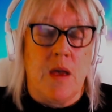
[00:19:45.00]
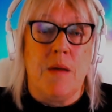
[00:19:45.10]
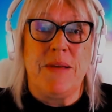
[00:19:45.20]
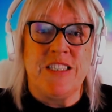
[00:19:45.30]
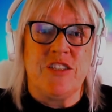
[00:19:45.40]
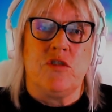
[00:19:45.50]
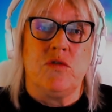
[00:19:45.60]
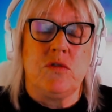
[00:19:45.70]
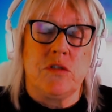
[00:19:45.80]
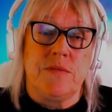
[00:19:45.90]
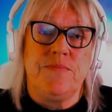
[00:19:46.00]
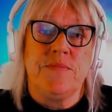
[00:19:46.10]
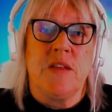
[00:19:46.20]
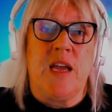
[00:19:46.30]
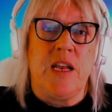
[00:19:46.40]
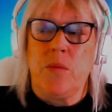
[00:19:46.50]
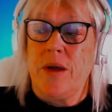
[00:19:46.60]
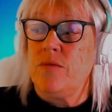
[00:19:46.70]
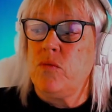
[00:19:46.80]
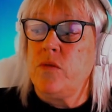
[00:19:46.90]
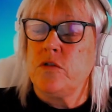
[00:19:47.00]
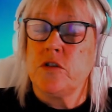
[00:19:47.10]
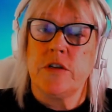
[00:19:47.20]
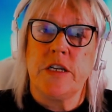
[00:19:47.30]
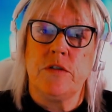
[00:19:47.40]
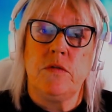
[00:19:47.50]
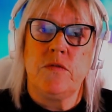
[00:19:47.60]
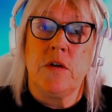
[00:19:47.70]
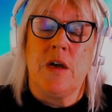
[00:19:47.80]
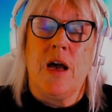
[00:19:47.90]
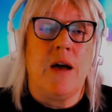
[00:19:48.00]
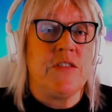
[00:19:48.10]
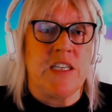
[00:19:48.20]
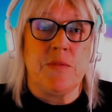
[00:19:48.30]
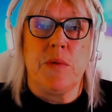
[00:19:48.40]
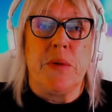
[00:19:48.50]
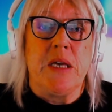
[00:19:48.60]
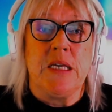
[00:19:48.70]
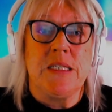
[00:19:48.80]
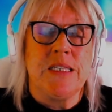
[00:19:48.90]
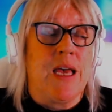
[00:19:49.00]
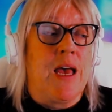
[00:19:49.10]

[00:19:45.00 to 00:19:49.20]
Best of luck. Anyway, I've waffled on enough. I've said my piece.